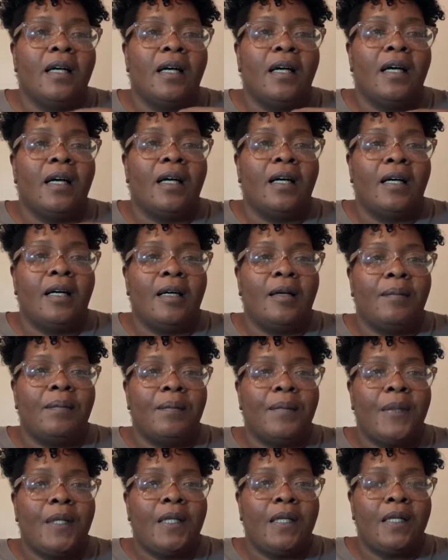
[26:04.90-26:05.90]

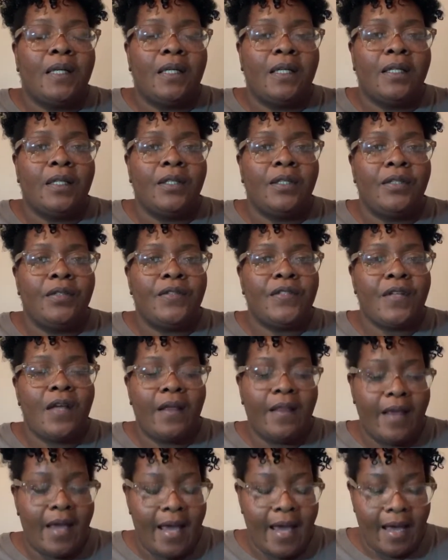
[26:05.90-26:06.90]
um, you
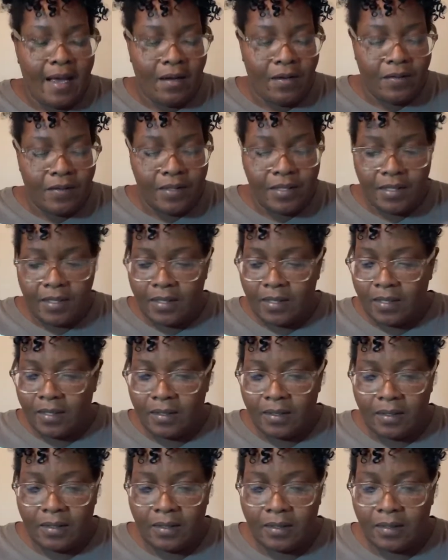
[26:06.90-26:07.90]
saw the house,
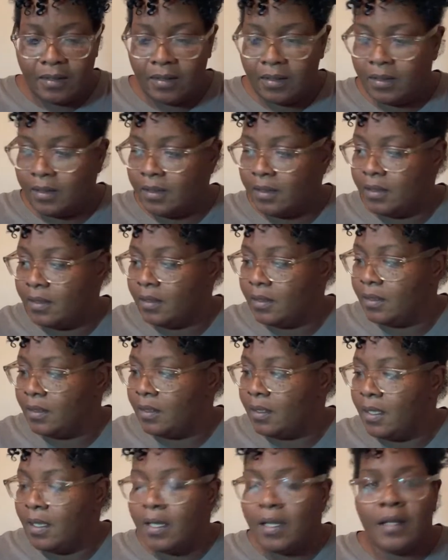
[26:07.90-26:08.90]

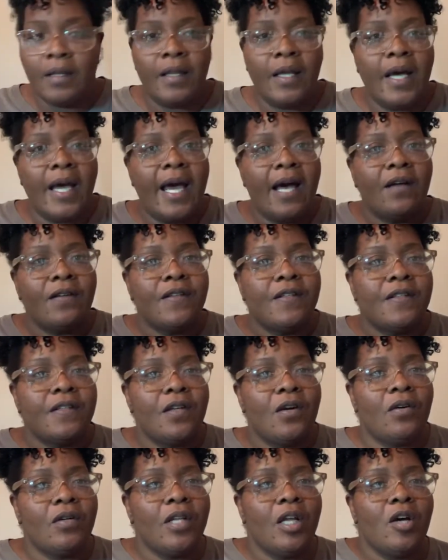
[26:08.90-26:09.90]
the house
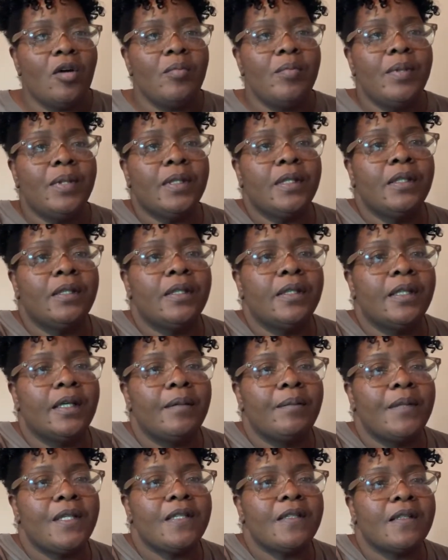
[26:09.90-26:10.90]
snow globe.
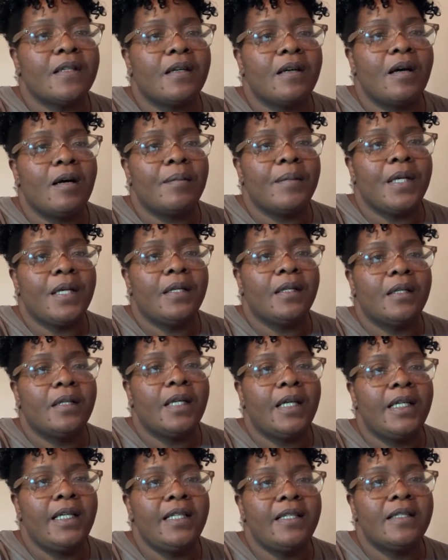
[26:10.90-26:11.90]
I missed the comment.
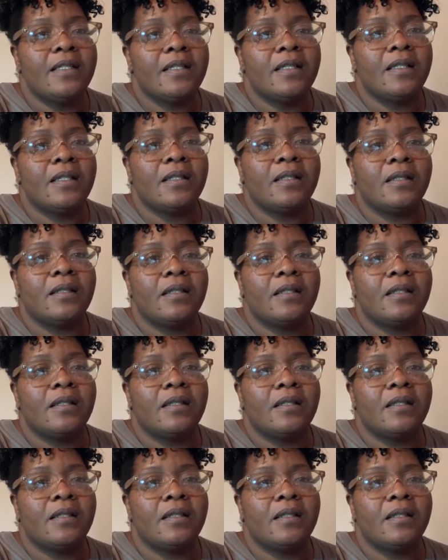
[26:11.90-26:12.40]
I need to,